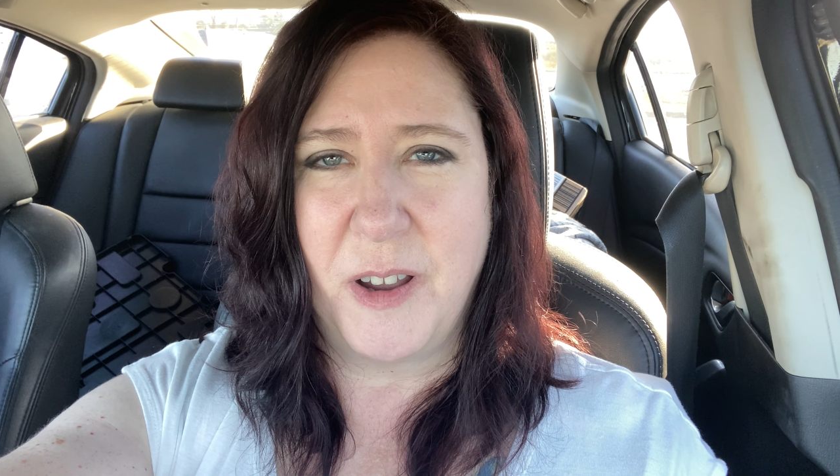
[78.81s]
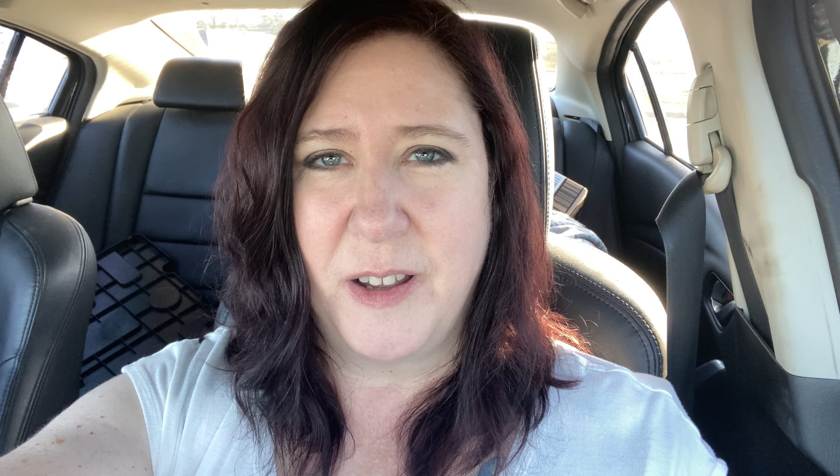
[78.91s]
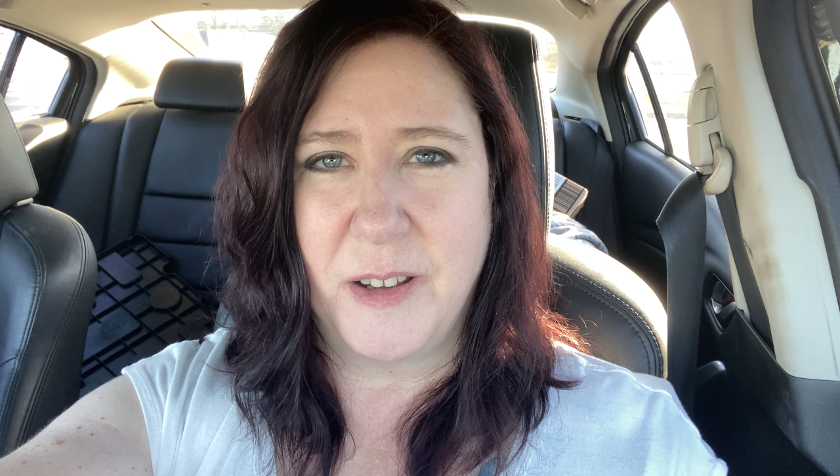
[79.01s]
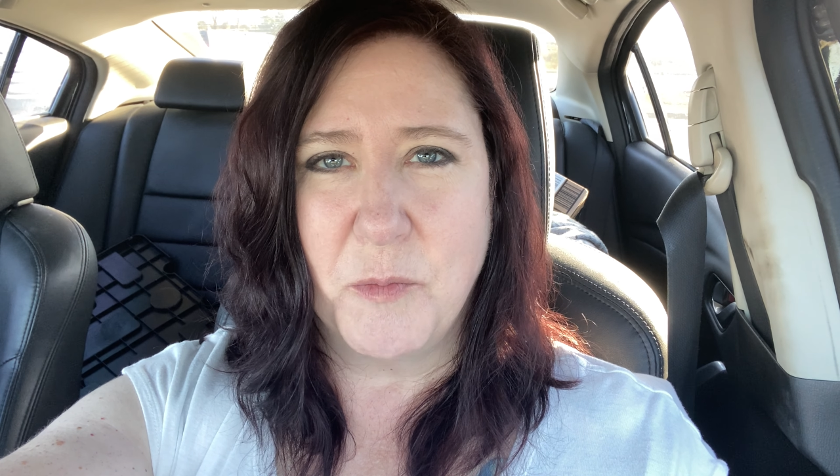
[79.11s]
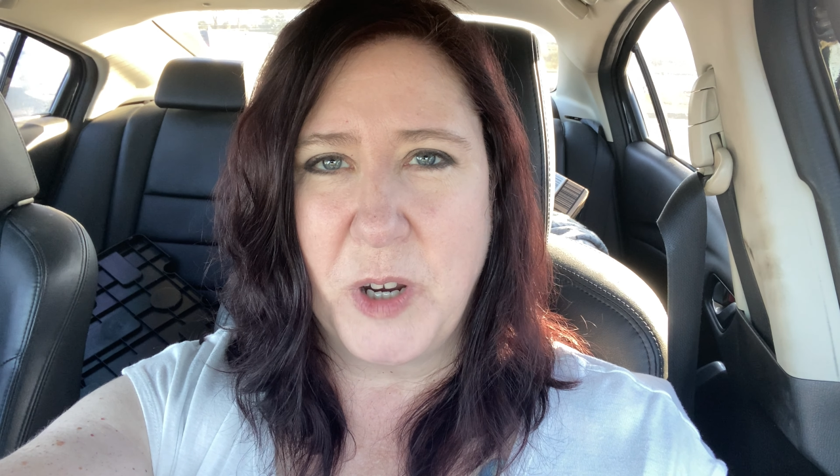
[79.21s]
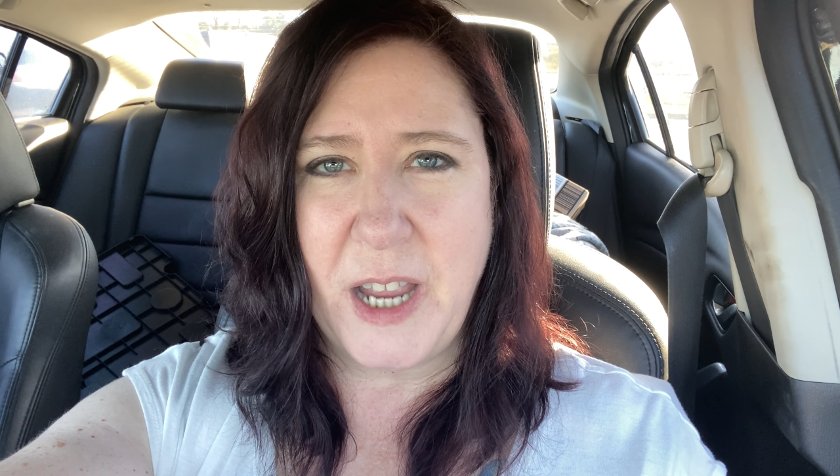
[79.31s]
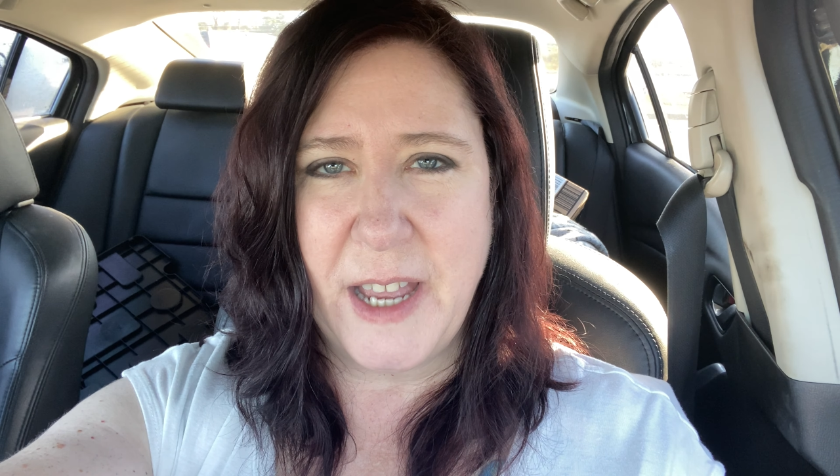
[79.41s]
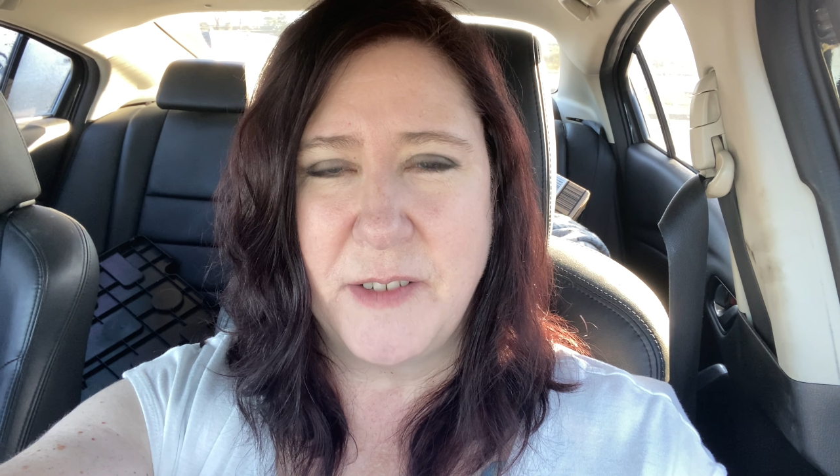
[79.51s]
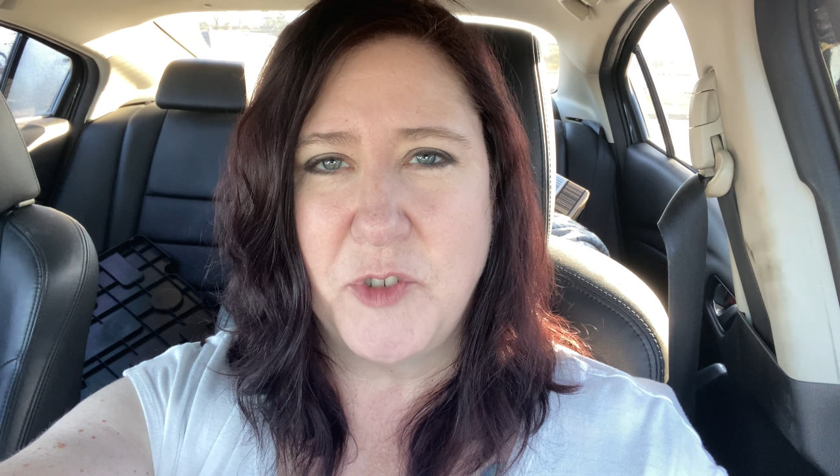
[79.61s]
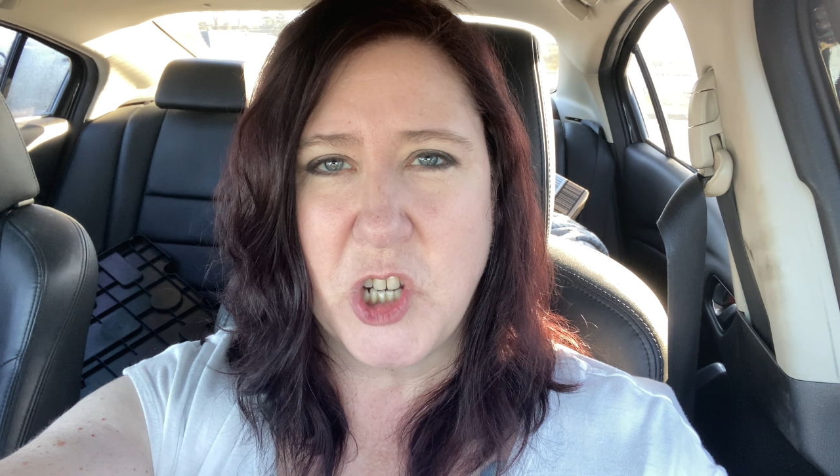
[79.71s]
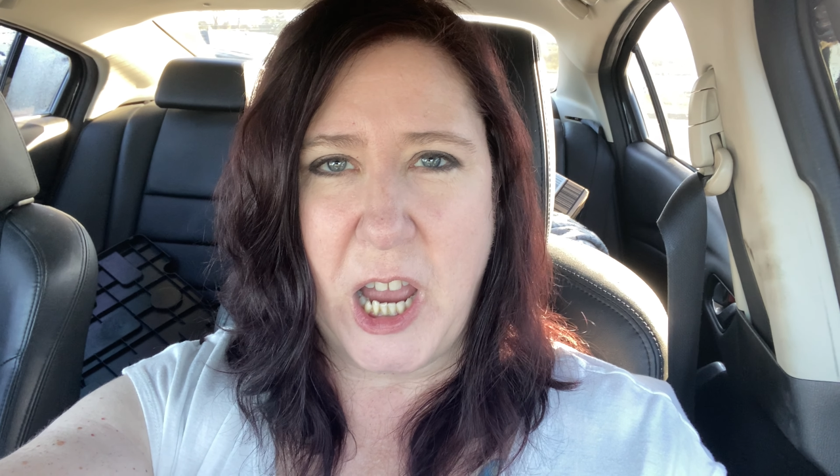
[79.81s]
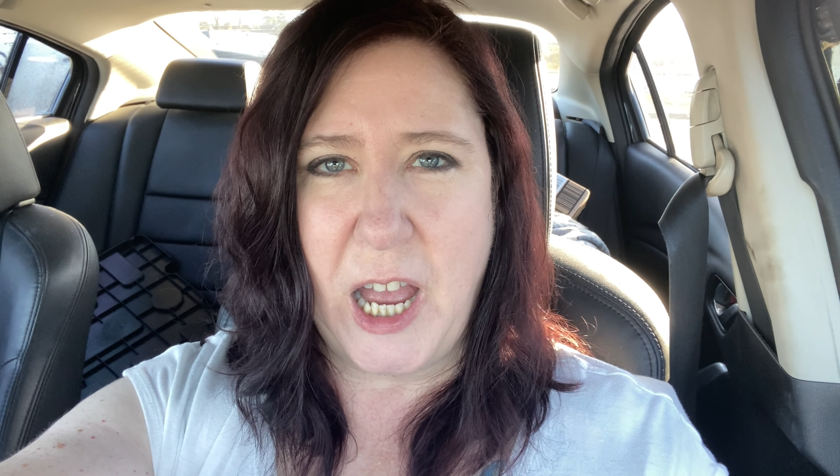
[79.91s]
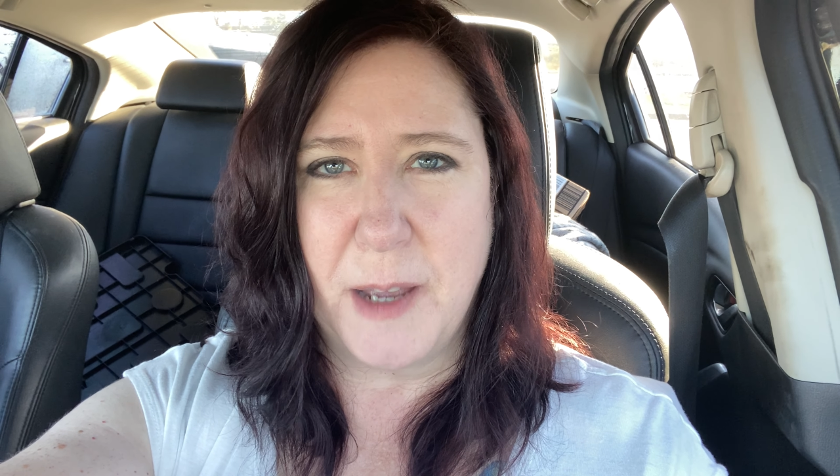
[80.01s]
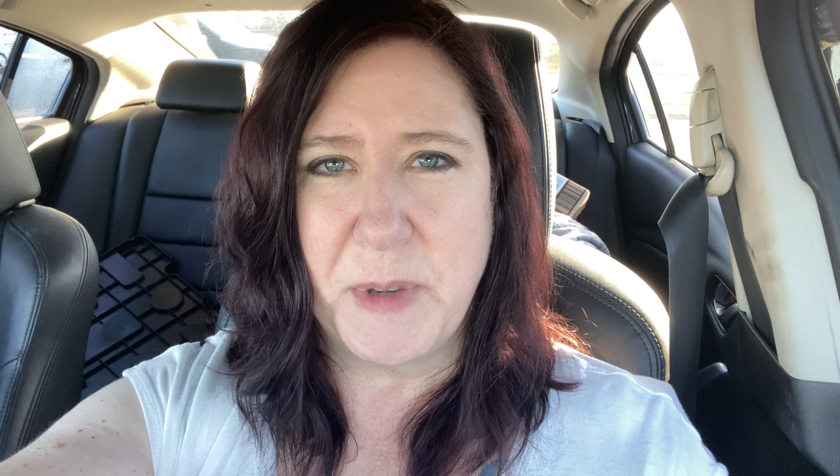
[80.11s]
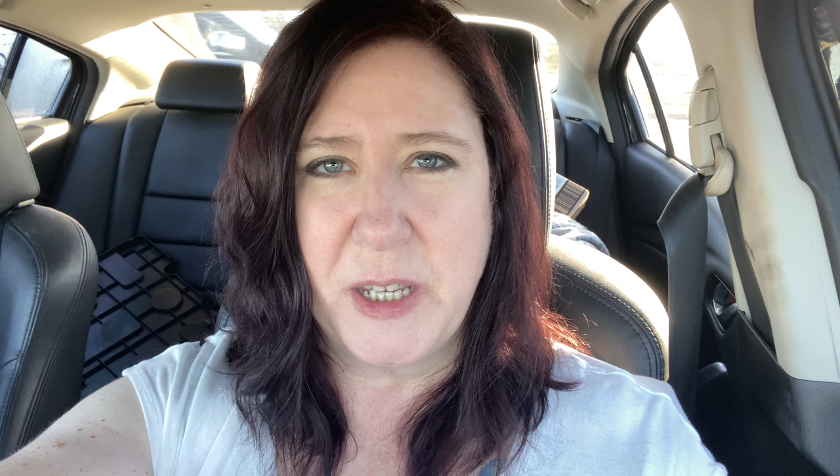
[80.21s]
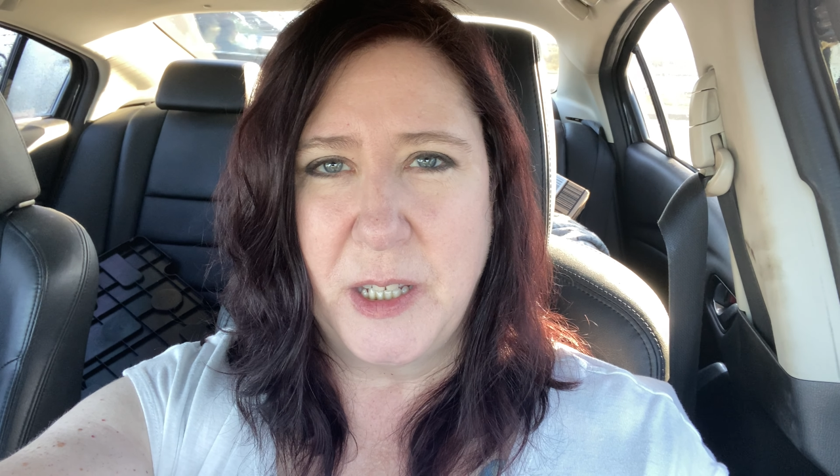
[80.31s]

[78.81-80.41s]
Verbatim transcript: uh, what kind of job,